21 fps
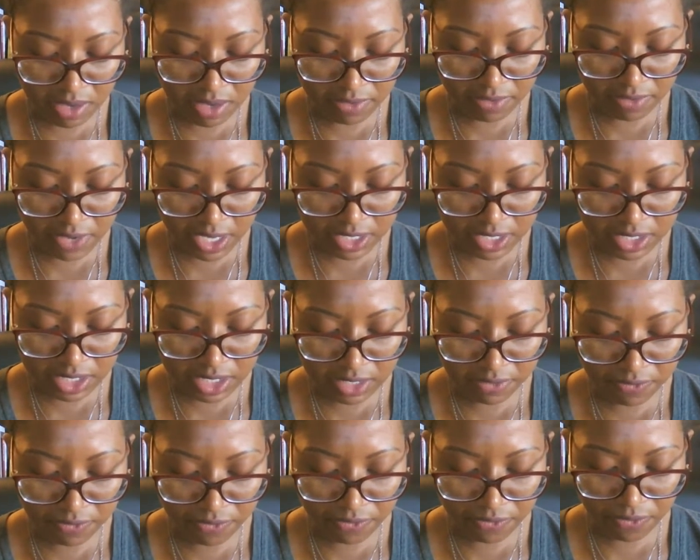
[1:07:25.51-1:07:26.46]
of
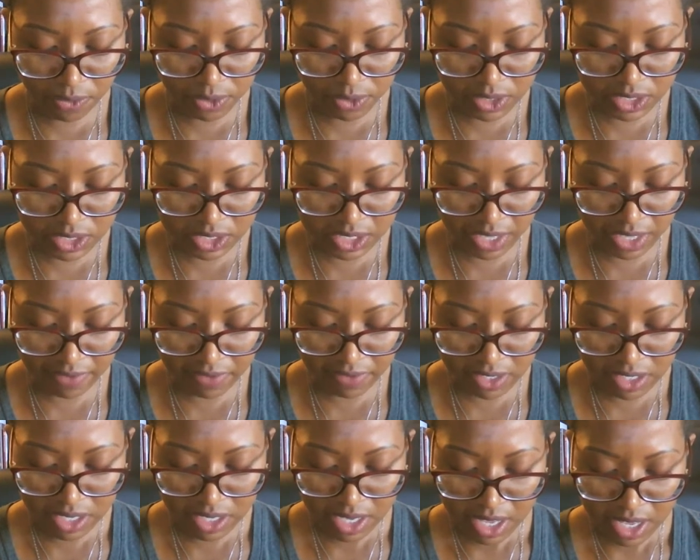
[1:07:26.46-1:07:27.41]

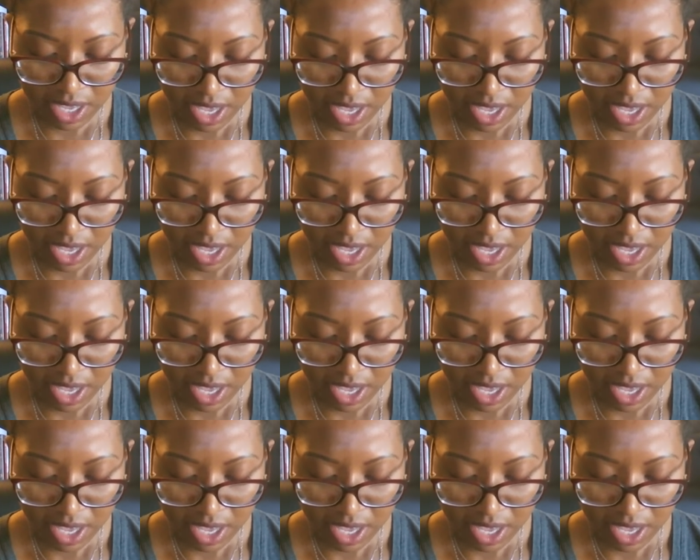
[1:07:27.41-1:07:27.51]
1947.